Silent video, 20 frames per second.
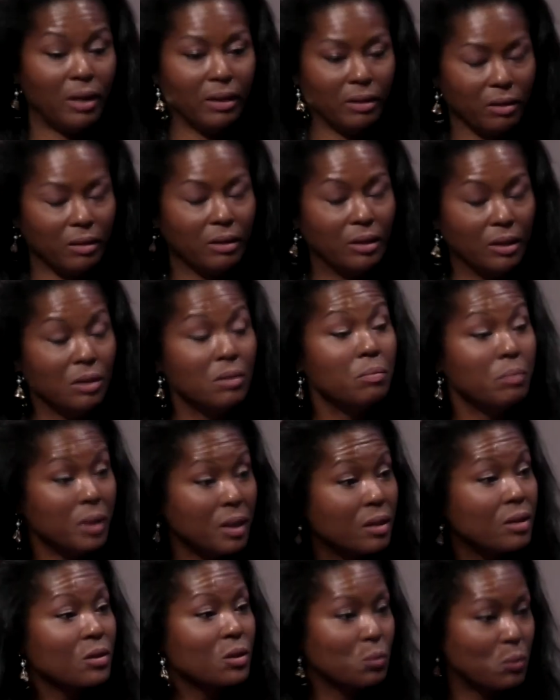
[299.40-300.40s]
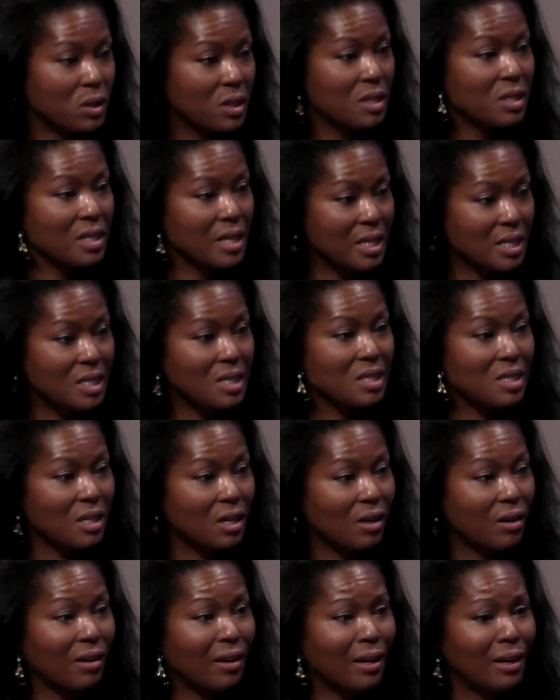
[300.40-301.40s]
good meals, which is
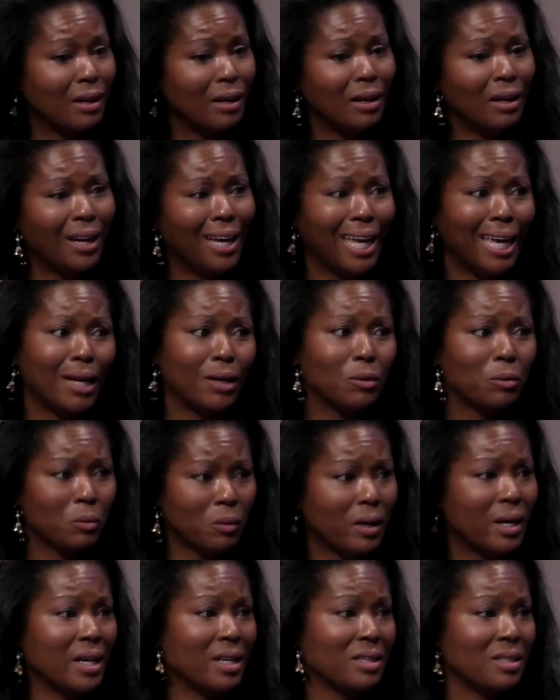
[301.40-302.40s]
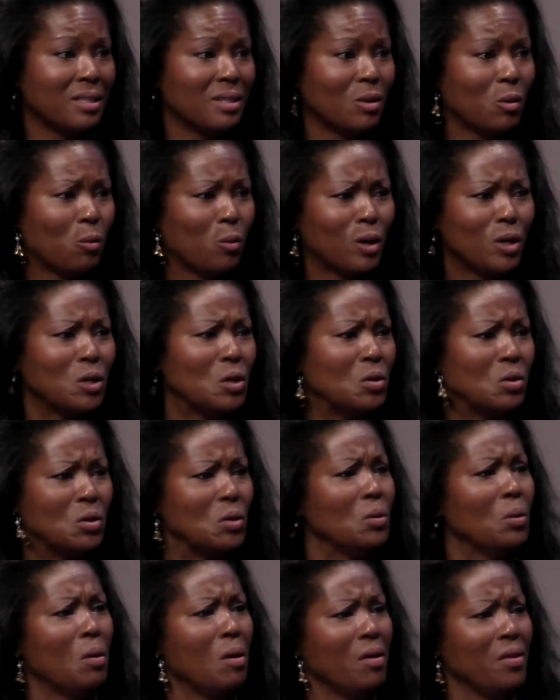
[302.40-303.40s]
necessary, and rest. Where do you
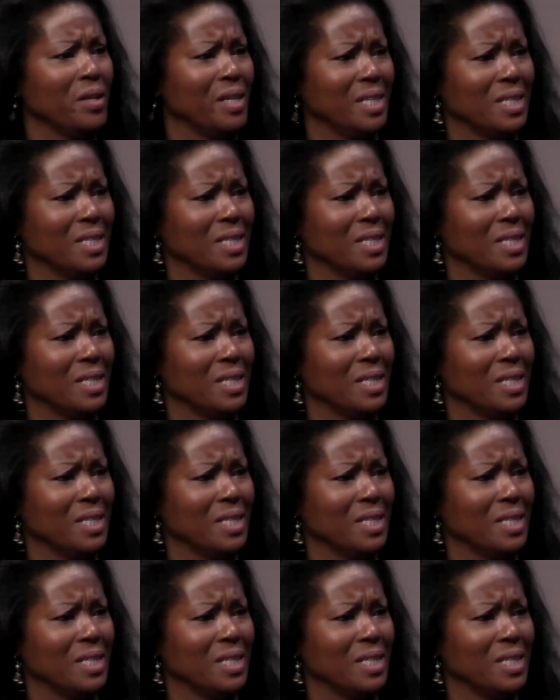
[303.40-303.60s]
do all this?